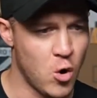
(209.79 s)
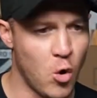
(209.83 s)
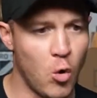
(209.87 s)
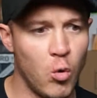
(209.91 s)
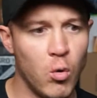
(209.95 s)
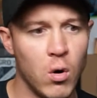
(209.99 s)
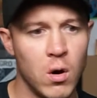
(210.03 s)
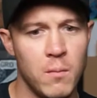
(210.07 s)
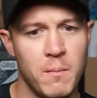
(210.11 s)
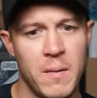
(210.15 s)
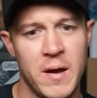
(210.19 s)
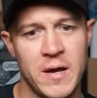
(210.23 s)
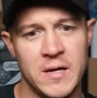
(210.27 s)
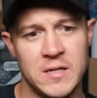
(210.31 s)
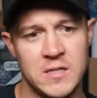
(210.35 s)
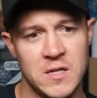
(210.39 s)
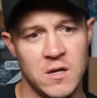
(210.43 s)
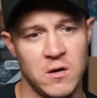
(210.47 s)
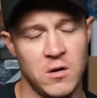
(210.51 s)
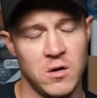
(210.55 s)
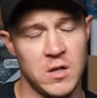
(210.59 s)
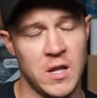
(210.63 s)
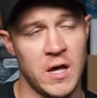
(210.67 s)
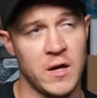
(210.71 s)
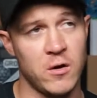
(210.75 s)

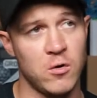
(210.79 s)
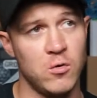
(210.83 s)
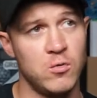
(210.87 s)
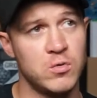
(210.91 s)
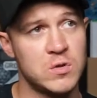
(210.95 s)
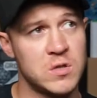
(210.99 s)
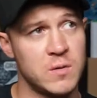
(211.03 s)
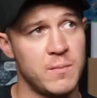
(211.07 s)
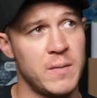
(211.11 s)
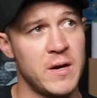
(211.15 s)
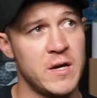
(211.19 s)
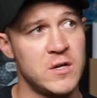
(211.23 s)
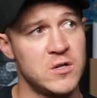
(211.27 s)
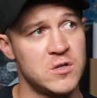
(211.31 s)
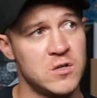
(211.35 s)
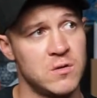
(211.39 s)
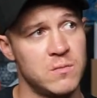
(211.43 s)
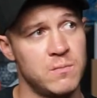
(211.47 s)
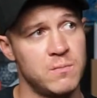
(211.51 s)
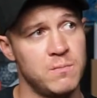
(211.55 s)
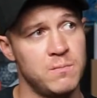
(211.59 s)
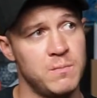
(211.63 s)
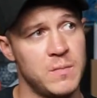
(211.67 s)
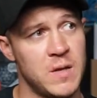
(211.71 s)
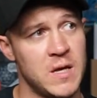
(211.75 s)

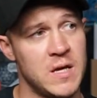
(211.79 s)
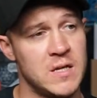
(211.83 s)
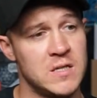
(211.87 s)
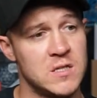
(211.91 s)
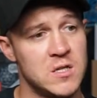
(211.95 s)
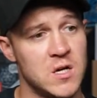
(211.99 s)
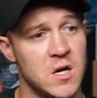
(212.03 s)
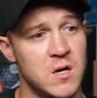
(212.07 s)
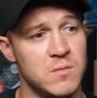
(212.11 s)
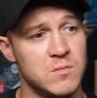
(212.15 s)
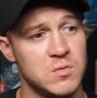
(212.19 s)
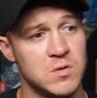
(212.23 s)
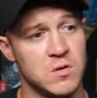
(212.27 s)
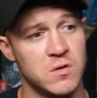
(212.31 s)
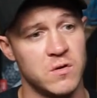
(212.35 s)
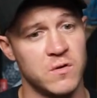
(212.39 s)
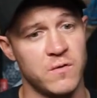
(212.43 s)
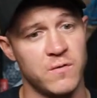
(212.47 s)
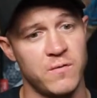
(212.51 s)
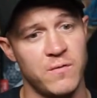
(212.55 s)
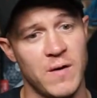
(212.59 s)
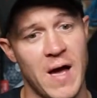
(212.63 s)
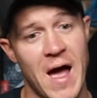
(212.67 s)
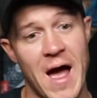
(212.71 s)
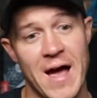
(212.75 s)
automation in terms
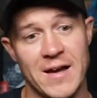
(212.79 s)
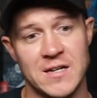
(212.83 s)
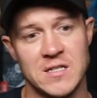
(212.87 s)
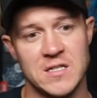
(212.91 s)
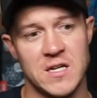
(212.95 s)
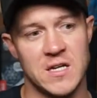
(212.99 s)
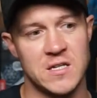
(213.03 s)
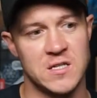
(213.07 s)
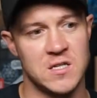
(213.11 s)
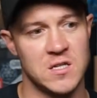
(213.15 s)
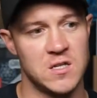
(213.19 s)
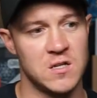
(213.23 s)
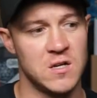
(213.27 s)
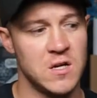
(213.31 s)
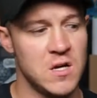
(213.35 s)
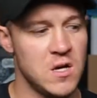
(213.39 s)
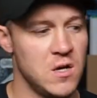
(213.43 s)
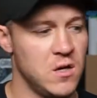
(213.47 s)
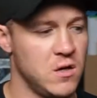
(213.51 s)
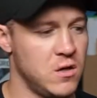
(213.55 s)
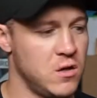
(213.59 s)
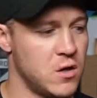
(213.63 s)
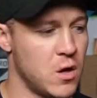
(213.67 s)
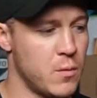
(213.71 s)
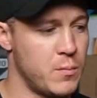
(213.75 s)
of accessing
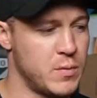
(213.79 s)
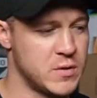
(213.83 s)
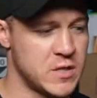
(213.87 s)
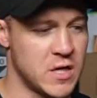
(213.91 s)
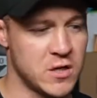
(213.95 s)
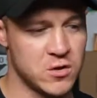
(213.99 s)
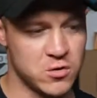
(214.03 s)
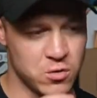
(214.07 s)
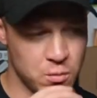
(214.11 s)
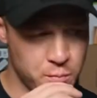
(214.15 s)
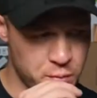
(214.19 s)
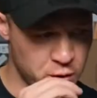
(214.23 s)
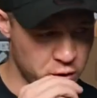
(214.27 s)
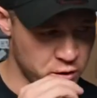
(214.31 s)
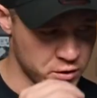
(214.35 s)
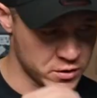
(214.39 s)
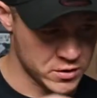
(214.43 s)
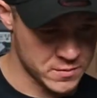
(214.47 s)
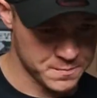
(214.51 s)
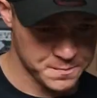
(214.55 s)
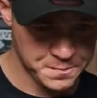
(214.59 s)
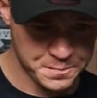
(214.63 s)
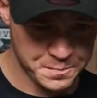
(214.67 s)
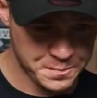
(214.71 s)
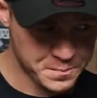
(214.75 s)
potential
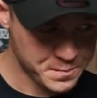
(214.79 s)
bookers.